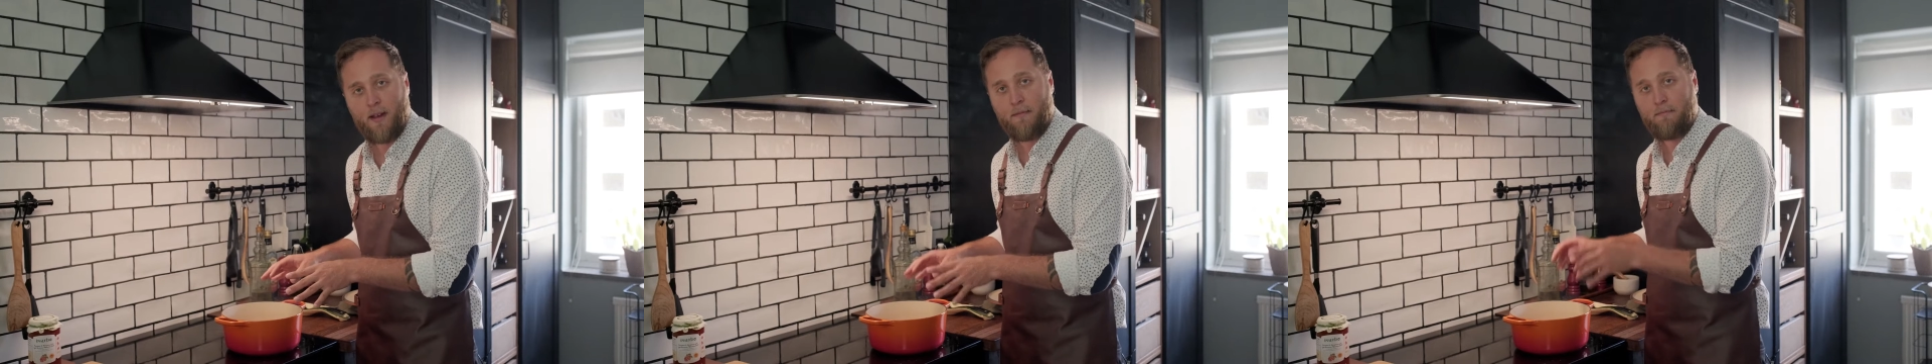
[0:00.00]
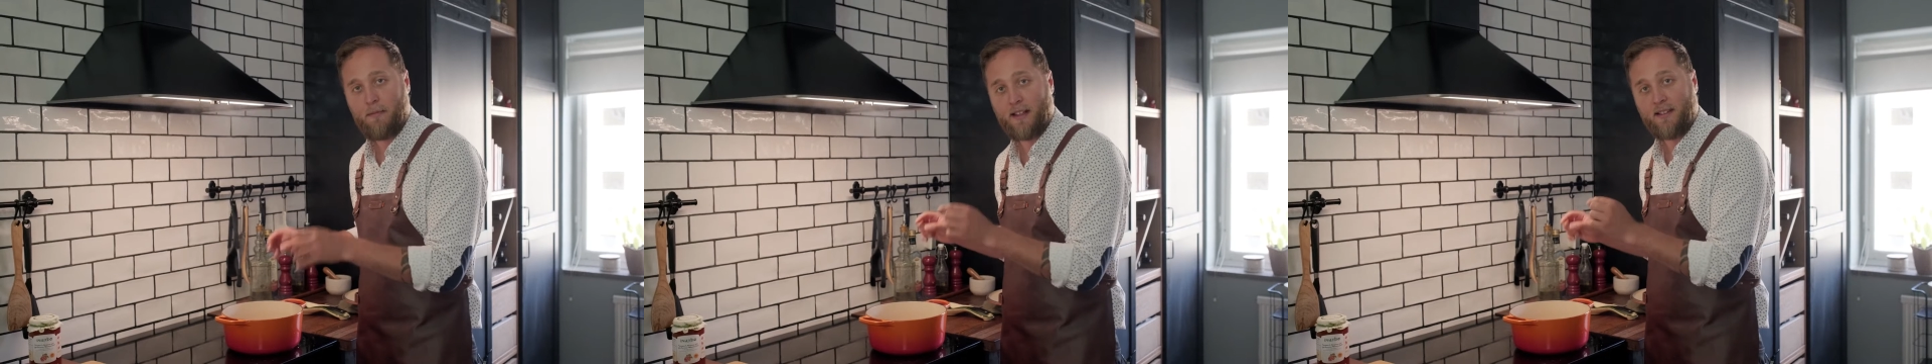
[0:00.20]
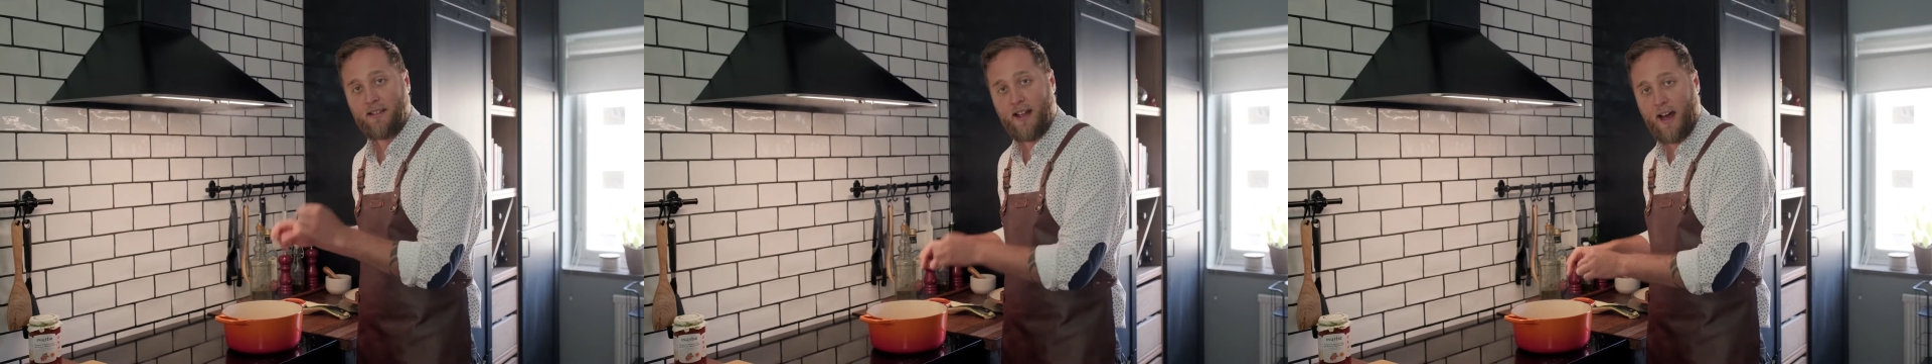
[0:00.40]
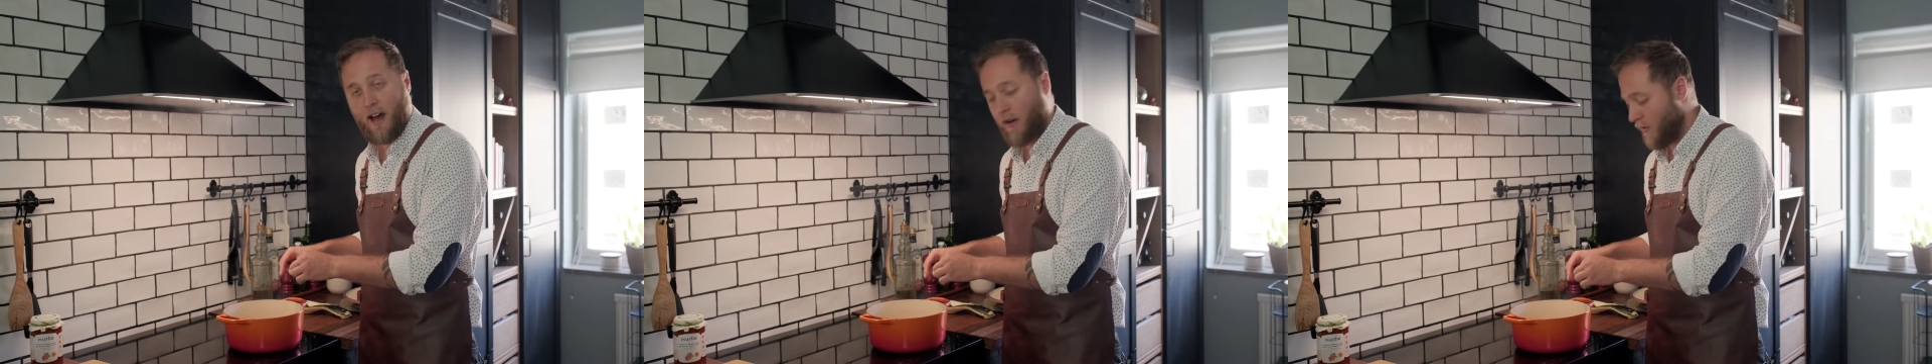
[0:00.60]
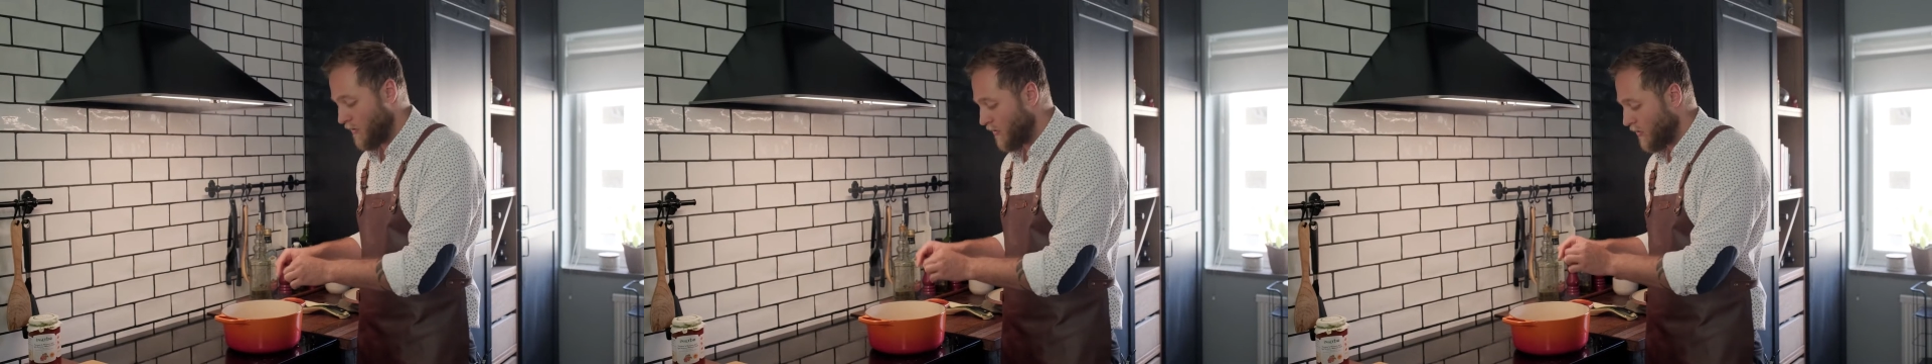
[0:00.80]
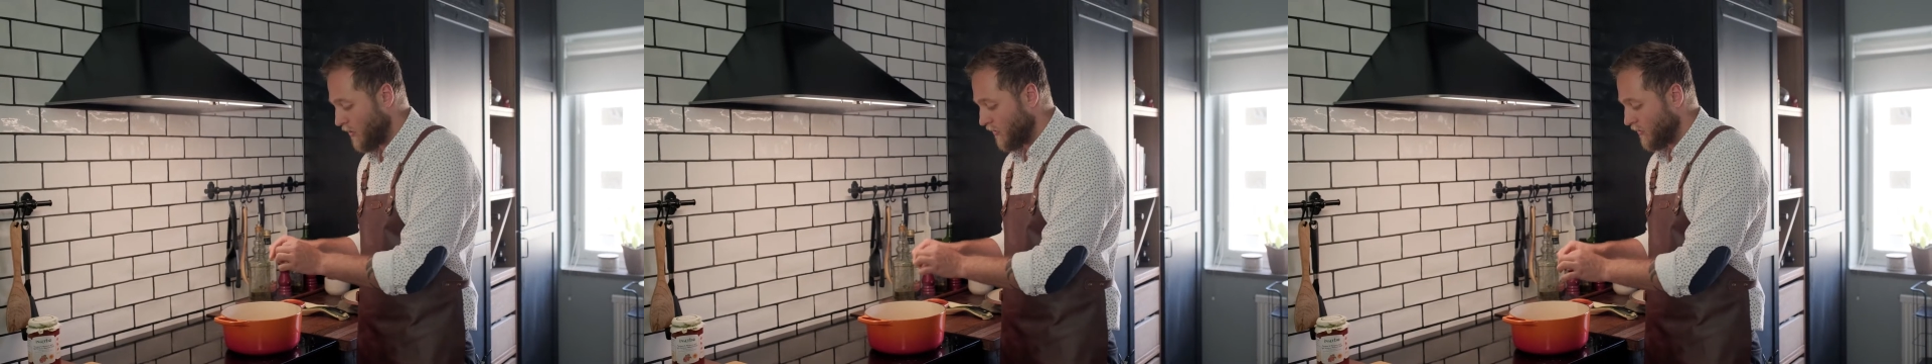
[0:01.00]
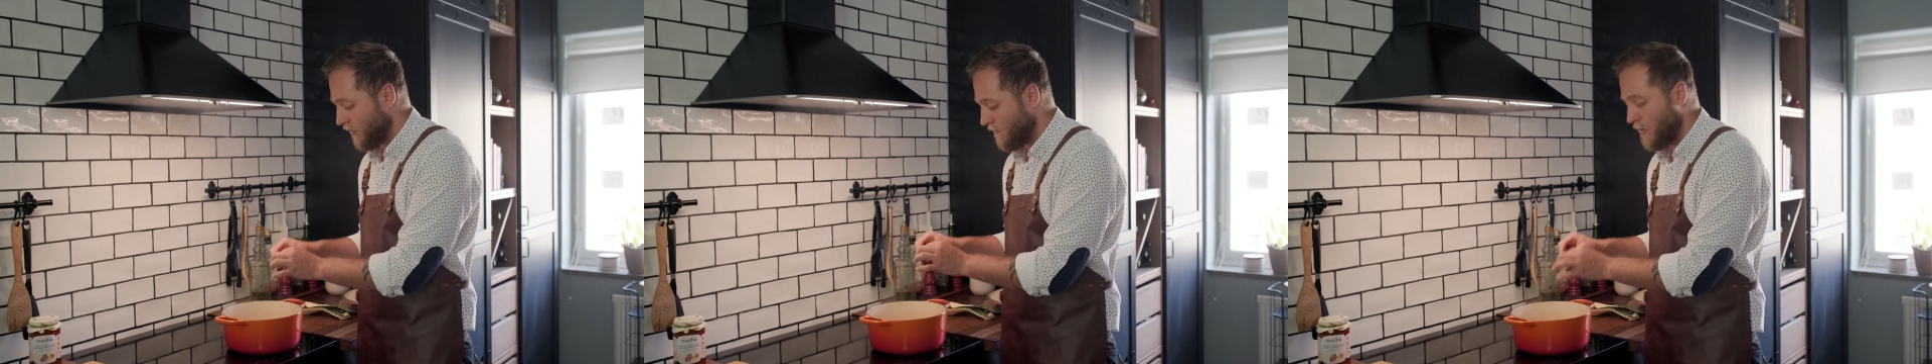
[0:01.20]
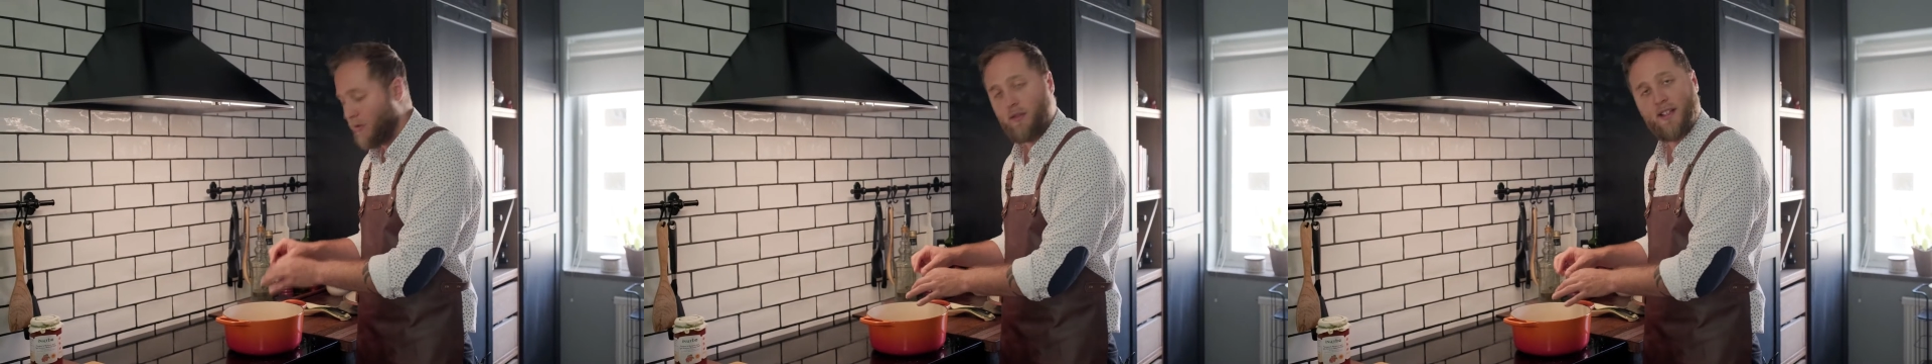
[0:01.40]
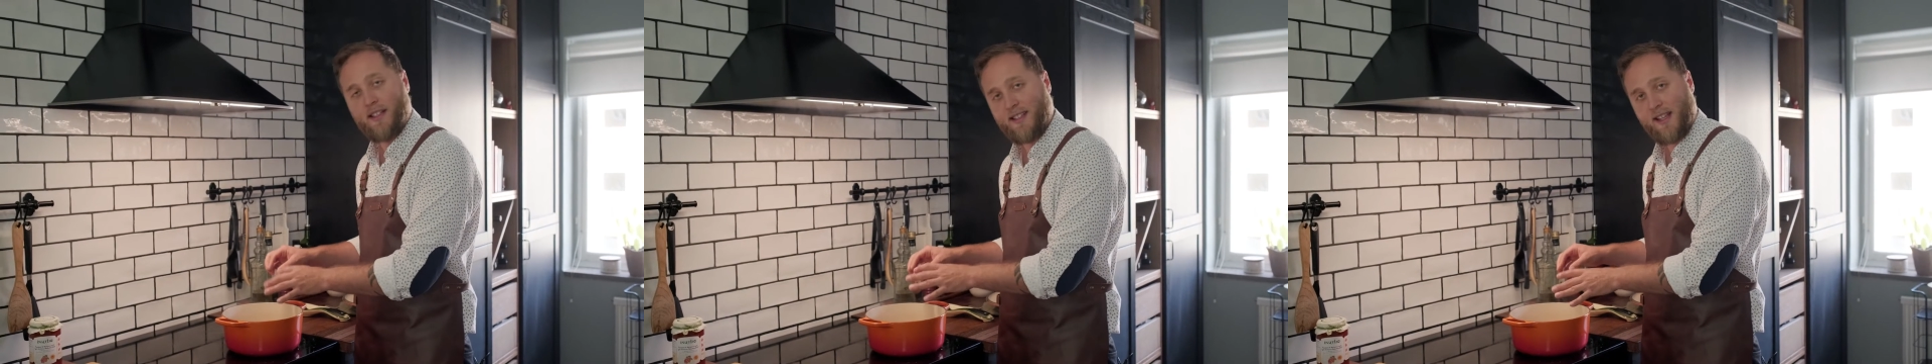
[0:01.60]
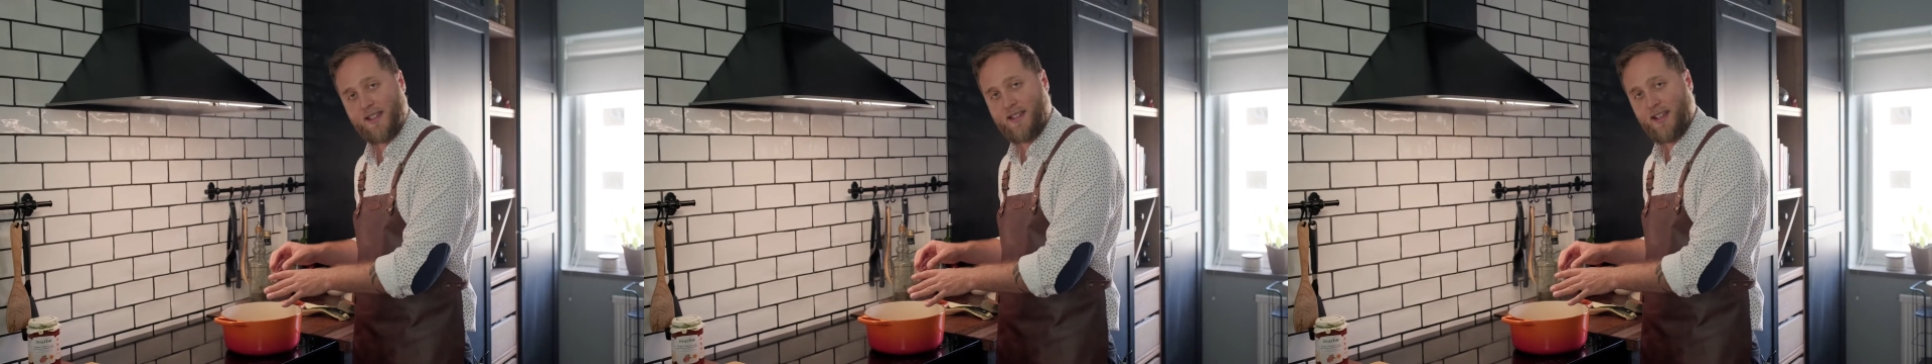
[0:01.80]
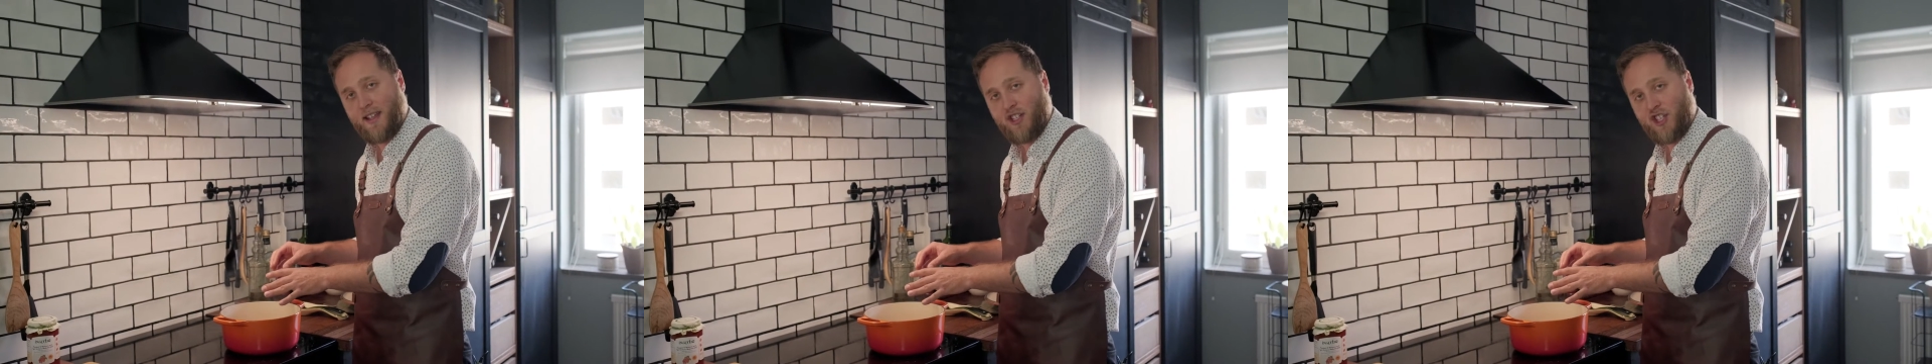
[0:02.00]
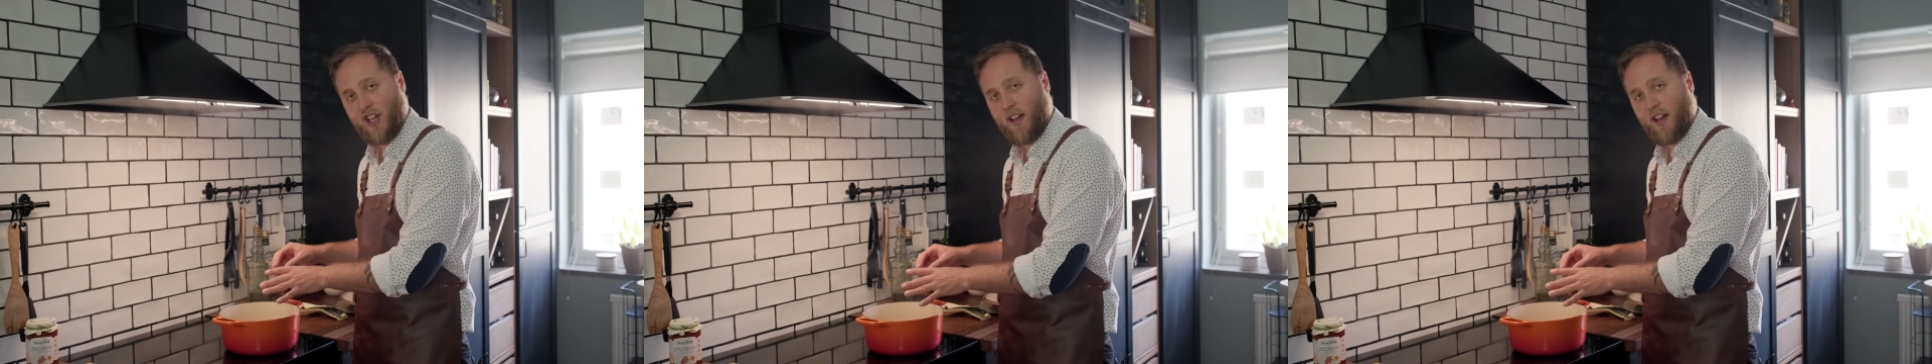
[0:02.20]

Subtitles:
but now you don't put the salsiccia,